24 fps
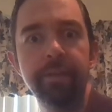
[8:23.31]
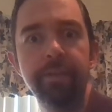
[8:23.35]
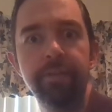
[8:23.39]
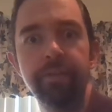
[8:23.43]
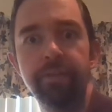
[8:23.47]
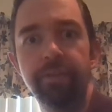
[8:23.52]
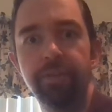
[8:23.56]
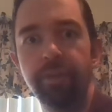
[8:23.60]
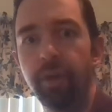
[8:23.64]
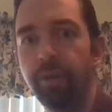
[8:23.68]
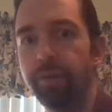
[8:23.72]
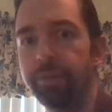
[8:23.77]

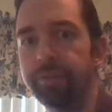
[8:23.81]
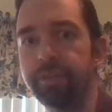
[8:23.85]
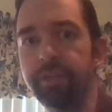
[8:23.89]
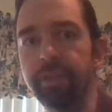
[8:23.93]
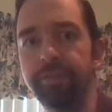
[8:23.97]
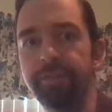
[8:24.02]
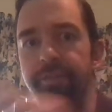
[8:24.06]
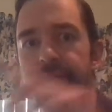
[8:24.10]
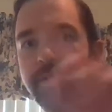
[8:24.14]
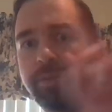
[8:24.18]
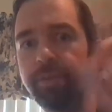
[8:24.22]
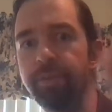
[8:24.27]
Don't
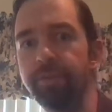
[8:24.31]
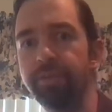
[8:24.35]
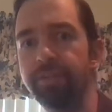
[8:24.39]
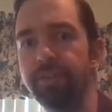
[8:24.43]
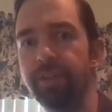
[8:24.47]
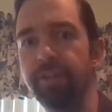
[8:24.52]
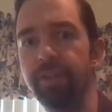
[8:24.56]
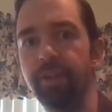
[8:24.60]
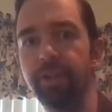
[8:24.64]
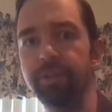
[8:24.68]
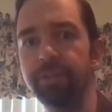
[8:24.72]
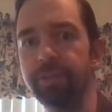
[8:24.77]
confuse the
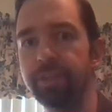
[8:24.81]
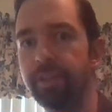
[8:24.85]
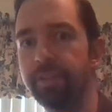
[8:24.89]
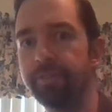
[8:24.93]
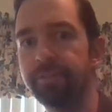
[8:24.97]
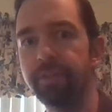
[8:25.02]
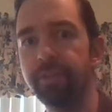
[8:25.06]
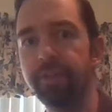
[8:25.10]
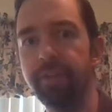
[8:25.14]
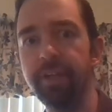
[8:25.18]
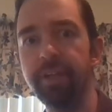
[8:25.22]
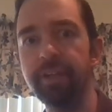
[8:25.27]
notion of
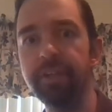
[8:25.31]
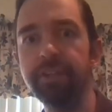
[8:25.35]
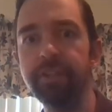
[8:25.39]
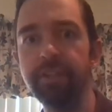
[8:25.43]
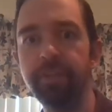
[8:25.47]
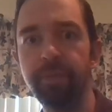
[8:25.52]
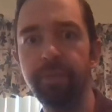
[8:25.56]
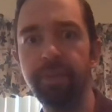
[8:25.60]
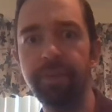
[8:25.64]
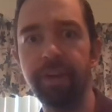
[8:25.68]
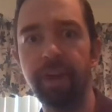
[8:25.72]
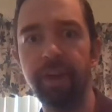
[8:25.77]

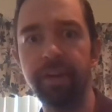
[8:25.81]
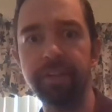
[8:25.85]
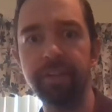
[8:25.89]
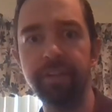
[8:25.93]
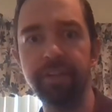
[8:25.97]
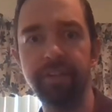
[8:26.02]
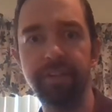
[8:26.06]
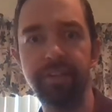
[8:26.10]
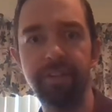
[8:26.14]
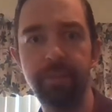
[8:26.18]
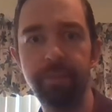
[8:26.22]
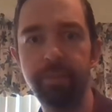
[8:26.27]
creation with our
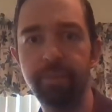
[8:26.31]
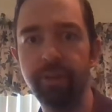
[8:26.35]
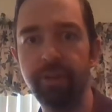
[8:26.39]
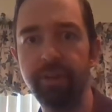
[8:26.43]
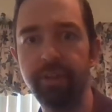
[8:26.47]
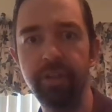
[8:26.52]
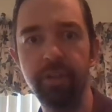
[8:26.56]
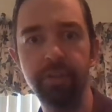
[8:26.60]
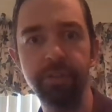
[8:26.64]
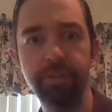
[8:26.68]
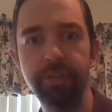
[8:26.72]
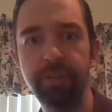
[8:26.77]
contemporary
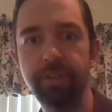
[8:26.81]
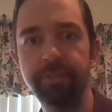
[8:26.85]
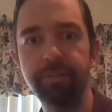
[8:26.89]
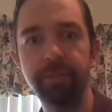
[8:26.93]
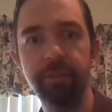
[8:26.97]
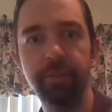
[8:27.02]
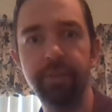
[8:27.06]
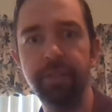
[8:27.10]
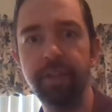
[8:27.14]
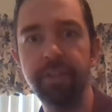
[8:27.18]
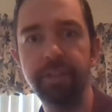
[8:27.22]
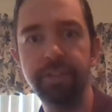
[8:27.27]
notion of
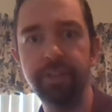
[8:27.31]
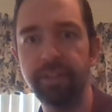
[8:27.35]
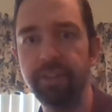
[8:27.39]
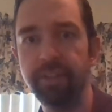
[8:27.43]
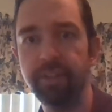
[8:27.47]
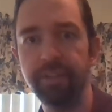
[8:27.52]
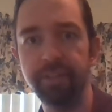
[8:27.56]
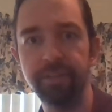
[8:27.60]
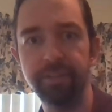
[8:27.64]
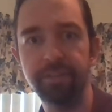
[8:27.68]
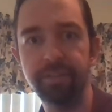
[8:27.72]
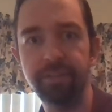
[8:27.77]

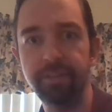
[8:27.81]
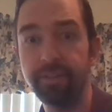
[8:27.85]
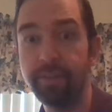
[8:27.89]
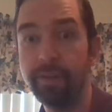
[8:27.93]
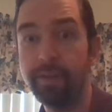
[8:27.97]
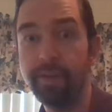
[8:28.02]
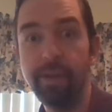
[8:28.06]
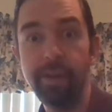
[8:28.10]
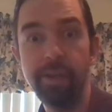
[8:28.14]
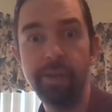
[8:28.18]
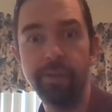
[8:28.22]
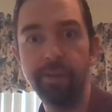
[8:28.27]
creationists.
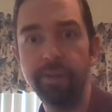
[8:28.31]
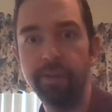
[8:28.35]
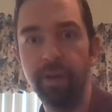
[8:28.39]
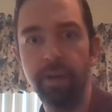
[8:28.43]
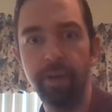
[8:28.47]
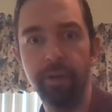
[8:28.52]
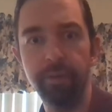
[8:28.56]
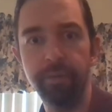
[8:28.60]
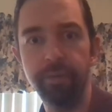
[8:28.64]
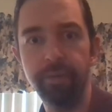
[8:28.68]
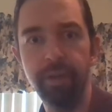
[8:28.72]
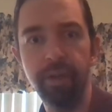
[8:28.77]

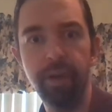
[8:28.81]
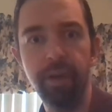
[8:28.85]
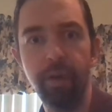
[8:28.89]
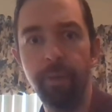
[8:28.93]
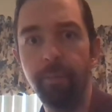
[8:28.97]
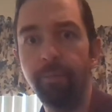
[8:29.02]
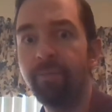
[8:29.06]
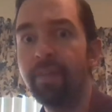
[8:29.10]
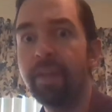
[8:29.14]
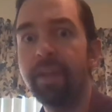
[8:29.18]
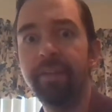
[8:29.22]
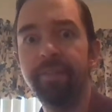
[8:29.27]

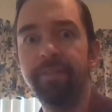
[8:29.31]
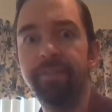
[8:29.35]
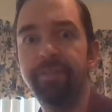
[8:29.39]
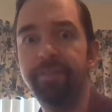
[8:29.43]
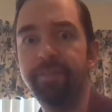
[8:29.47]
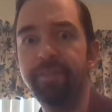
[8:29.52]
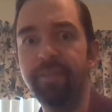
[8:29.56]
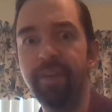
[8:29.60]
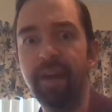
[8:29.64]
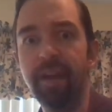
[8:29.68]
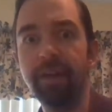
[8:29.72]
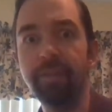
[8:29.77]
No.
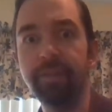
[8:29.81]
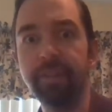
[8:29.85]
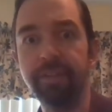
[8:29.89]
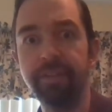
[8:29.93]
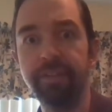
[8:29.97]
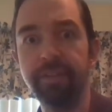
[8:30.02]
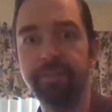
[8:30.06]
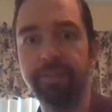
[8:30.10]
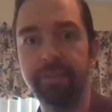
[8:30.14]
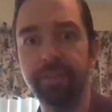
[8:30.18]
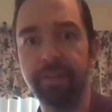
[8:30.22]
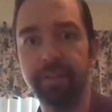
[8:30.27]
Very
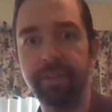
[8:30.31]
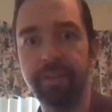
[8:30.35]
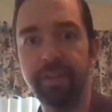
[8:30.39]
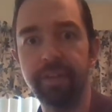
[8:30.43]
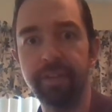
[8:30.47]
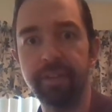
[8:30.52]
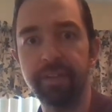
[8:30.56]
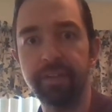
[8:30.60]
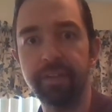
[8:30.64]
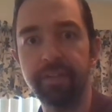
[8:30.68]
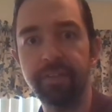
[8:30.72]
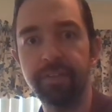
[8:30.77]
different
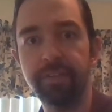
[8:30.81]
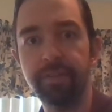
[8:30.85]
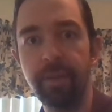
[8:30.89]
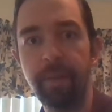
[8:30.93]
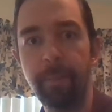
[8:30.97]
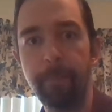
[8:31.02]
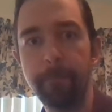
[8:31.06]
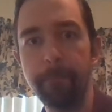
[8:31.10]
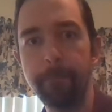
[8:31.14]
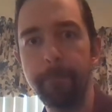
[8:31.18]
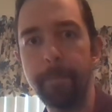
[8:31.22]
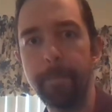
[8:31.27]
things.
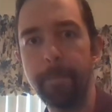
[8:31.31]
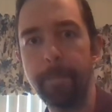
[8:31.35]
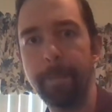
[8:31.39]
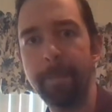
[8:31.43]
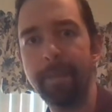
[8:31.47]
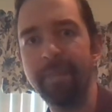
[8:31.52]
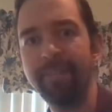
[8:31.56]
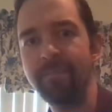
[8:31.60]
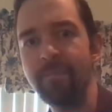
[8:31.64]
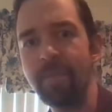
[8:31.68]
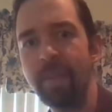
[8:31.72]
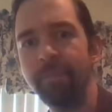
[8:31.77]

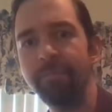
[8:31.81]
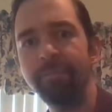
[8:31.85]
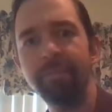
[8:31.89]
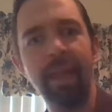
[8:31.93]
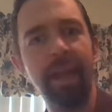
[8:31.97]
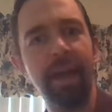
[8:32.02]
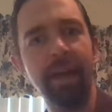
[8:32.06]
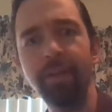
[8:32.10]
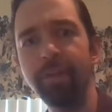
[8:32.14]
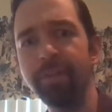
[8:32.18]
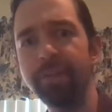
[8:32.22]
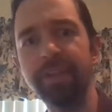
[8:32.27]

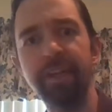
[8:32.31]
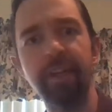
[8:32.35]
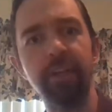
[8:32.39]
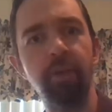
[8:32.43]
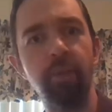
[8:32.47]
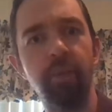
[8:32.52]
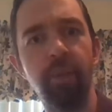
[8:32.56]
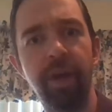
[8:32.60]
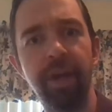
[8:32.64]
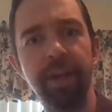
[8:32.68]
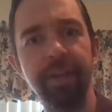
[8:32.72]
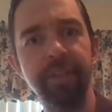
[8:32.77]
I don't think
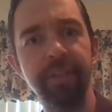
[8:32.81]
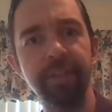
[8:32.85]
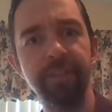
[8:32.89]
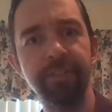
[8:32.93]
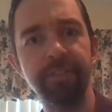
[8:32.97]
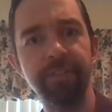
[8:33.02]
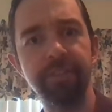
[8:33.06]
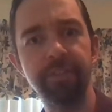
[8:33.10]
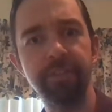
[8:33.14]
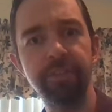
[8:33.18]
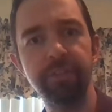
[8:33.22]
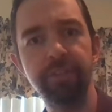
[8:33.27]
Aquinas
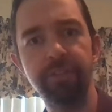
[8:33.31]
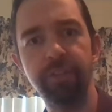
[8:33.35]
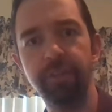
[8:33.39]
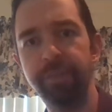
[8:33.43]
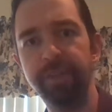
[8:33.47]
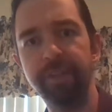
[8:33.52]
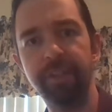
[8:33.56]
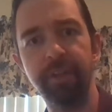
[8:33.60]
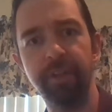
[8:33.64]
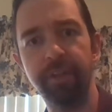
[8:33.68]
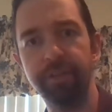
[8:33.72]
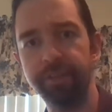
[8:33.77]
should
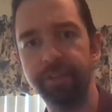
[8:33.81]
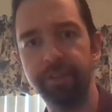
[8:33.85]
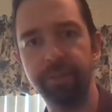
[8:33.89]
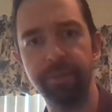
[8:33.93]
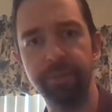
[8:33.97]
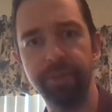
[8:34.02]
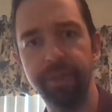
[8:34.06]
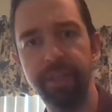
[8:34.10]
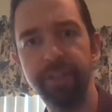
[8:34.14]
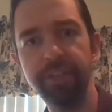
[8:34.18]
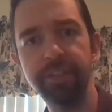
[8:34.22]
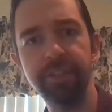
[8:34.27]
be called a
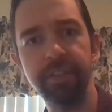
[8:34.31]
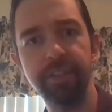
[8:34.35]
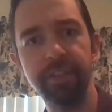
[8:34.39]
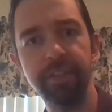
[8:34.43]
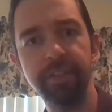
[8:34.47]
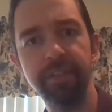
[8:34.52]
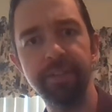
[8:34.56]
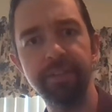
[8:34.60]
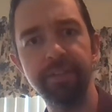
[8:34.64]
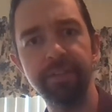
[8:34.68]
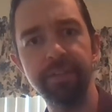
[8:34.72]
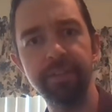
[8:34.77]
creationist.